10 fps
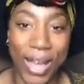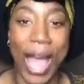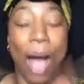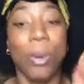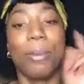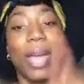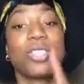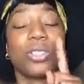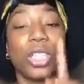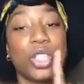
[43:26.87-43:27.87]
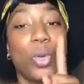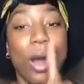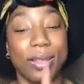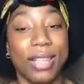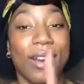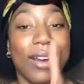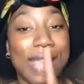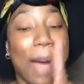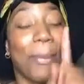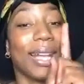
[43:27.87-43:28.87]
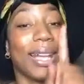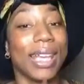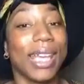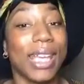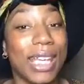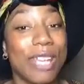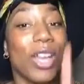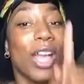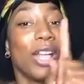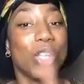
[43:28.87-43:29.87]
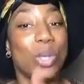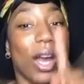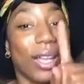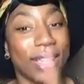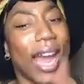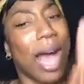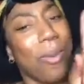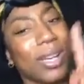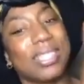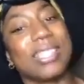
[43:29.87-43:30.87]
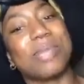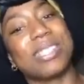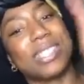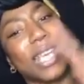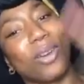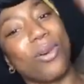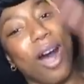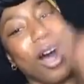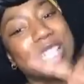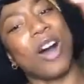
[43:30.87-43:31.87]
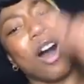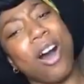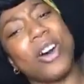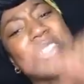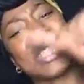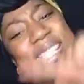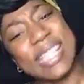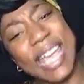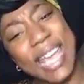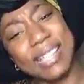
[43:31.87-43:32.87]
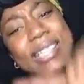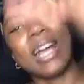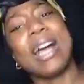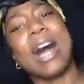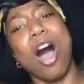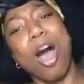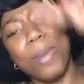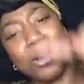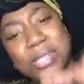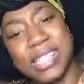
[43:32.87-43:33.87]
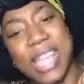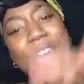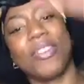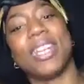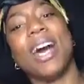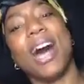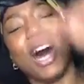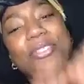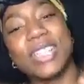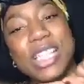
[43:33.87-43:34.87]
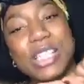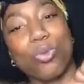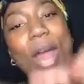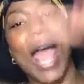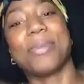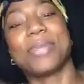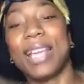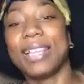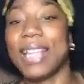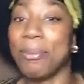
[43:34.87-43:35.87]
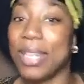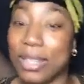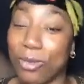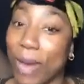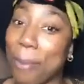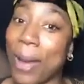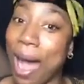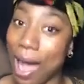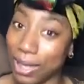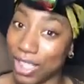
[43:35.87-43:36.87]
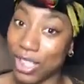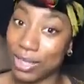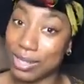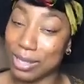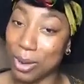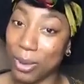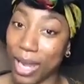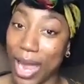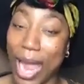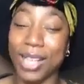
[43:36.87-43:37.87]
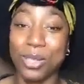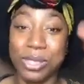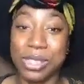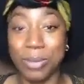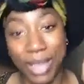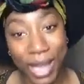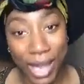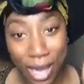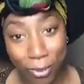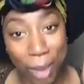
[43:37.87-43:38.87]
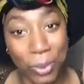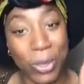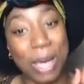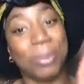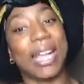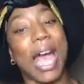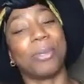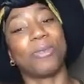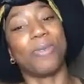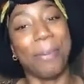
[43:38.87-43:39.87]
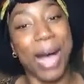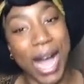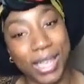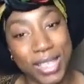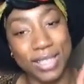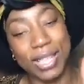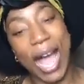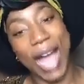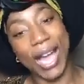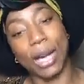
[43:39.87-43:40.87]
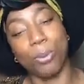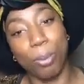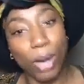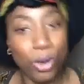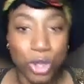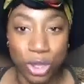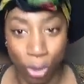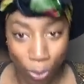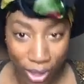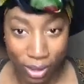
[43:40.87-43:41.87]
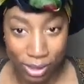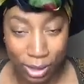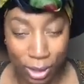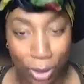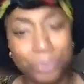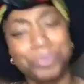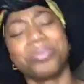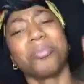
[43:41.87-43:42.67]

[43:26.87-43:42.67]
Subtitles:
I want to make sure that you are there as I believe you are there. I want to see some Skittle hearts for all 6, almost 7 of these wraps that me, the WrapOlogist, okay? I used to be the hair wrap queen, but now I'm the WrapOlogist. I got a promotion on Periscope.